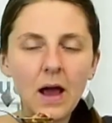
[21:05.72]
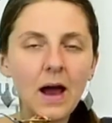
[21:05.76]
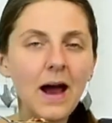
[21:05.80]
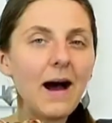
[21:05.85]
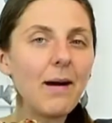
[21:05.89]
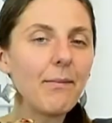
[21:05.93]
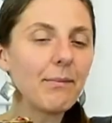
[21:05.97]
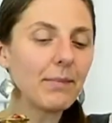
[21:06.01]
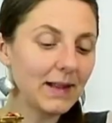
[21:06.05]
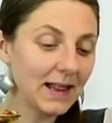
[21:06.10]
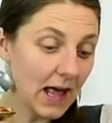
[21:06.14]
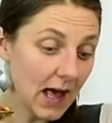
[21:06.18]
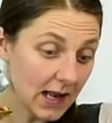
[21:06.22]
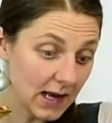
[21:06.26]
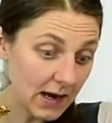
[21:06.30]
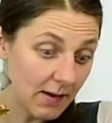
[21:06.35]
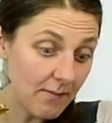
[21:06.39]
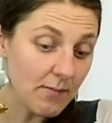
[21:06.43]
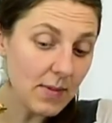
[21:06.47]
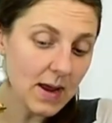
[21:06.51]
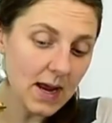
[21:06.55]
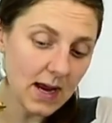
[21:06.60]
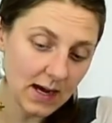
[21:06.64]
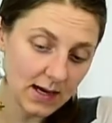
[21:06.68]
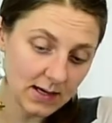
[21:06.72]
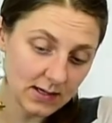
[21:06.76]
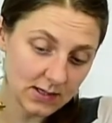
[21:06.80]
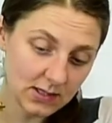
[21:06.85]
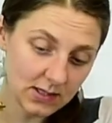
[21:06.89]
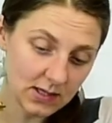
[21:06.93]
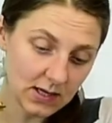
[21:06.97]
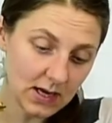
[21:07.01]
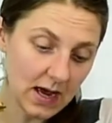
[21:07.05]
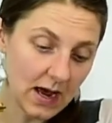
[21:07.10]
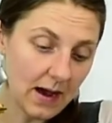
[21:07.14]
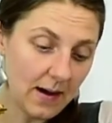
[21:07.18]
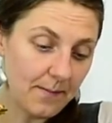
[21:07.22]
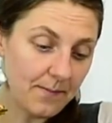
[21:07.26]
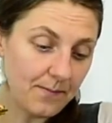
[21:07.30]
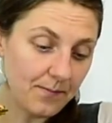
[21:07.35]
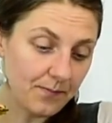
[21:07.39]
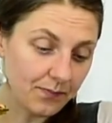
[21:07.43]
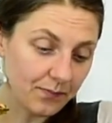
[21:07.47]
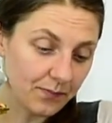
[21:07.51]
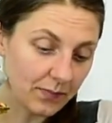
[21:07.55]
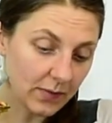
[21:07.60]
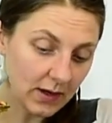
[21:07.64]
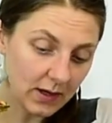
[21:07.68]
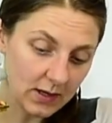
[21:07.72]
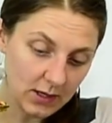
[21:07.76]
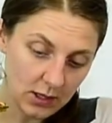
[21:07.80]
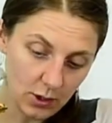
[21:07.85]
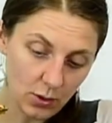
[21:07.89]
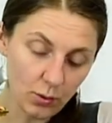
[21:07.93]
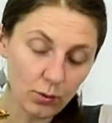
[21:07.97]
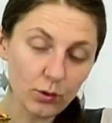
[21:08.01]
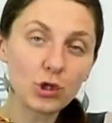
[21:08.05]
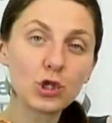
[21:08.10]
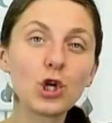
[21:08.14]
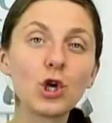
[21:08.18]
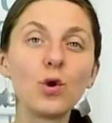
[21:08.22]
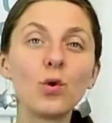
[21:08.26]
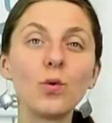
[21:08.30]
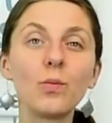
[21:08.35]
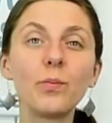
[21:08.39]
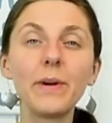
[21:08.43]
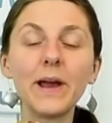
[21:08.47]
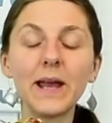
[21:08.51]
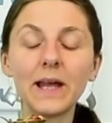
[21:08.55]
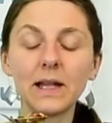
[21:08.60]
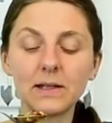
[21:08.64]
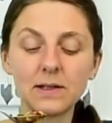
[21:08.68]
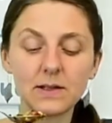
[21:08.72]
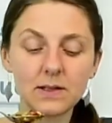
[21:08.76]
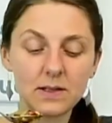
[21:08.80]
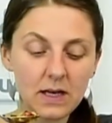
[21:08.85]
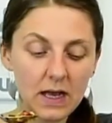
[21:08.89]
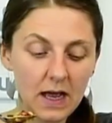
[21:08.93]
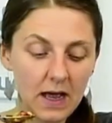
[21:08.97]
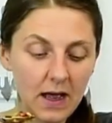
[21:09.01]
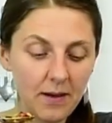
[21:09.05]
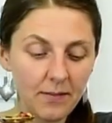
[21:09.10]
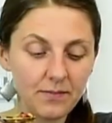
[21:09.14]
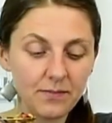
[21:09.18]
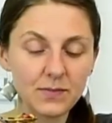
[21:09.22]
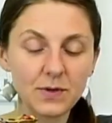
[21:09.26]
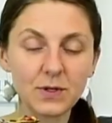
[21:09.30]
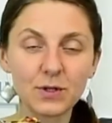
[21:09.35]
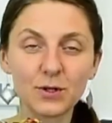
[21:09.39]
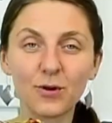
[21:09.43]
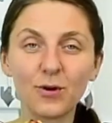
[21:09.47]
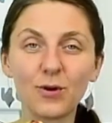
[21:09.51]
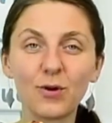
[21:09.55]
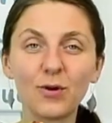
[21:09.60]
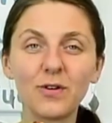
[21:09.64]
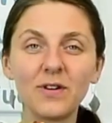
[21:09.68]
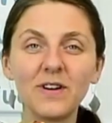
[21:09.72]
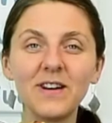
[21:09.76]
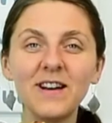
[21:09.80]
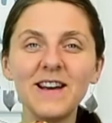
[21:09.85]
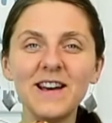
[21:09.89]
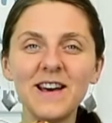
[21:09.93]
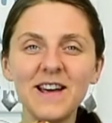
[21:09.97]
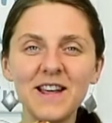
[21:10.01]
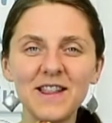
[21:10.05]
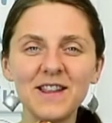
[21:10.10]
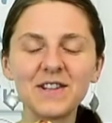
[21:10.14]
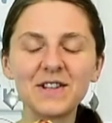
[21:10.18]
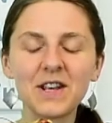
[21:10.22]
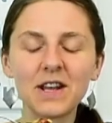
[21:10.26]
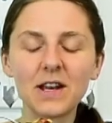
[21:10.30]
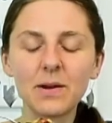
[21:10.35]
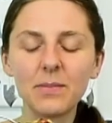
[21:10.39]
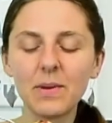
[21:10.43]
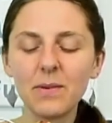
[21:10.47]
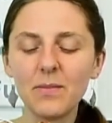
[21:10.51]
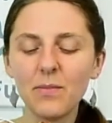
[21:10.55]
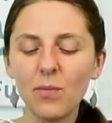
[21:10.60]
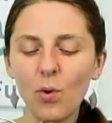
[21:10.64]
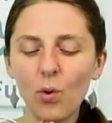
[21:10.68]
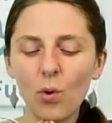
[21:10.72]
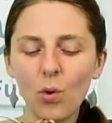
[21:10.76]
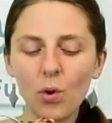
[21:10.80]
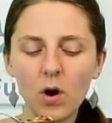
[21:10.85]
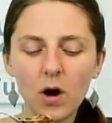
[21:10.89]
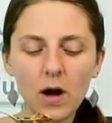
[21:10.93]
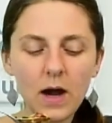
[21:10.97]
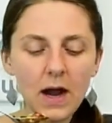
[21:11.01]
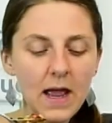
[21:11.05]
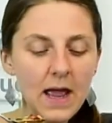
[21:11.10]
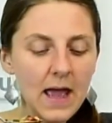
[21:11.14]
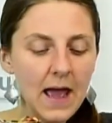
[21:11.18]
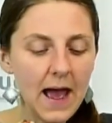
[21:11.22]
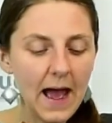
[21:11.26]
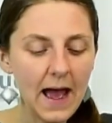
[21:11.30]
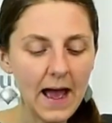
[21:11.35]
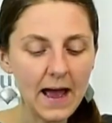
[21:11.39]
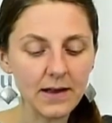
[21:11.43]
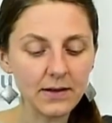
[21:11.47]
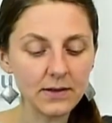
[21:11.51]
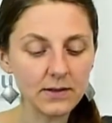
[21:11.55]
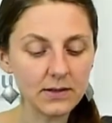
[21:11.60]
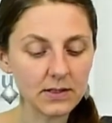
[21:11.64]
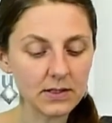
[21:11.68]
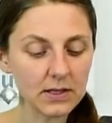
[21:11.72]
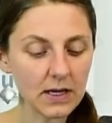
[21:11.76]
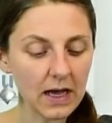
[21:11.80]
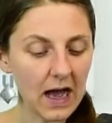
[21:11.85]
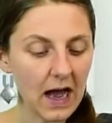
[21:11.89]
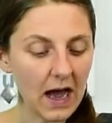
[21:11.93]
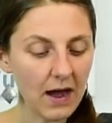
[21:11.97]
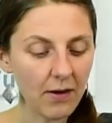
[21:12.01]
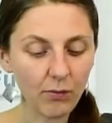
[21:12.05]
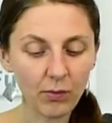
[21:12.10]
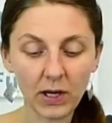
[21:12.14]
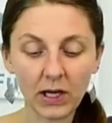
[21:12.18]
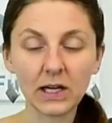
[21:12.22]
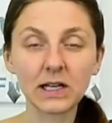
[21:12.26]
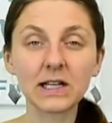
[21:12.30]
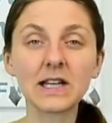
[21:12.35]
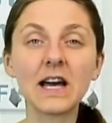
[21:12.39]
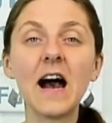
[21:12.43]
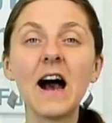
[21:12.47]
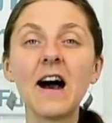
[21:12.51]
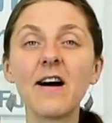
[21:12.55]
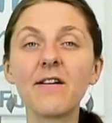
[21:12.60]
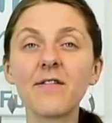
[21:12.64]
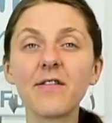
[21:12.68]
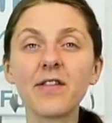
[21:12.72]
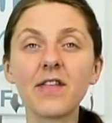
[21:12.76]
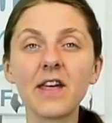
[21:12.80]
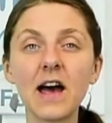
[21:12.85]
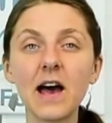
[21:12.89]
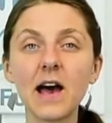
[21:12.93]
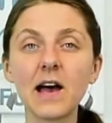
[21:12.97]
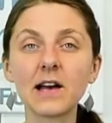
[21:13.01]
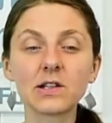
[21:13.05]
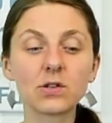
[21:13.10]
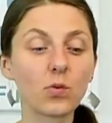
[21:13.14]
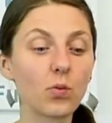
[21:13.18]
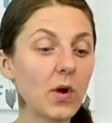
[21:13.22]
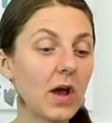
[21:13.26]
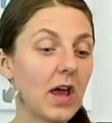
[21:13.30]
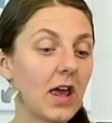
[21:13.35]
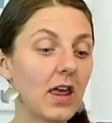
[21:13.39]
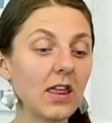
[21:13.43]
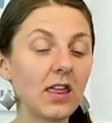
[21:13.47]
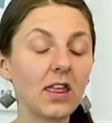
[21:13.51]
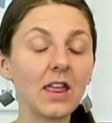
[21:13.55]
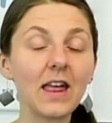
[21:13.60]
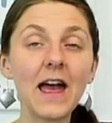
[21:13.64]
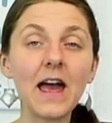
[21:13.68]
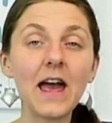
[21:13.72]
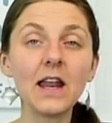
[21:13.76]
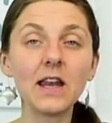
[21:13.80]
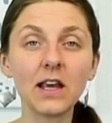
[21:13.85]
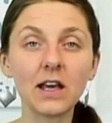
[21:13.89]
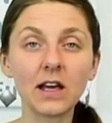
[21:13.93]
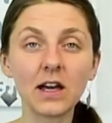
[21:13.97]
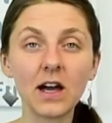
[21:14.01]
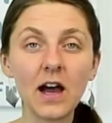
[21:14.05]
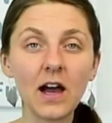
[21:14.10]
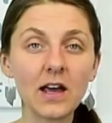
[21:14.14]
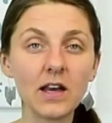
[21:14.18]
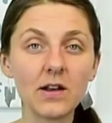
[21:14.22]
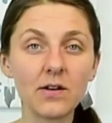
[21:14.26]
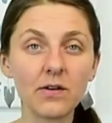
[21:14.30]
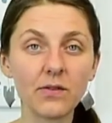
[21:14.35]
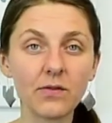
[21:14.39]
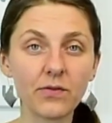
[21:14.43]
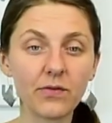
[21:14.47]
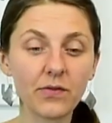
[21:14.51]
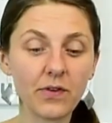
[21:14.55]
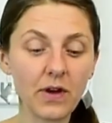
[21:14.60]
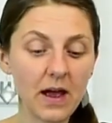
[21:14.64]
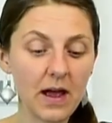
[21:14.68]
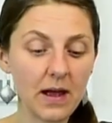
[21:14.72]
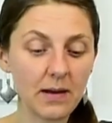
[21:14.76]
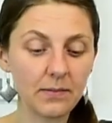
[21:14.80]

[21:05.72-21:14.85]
I'm glad I made, 2 bits, so there's going to be more, and we could have that with any kind of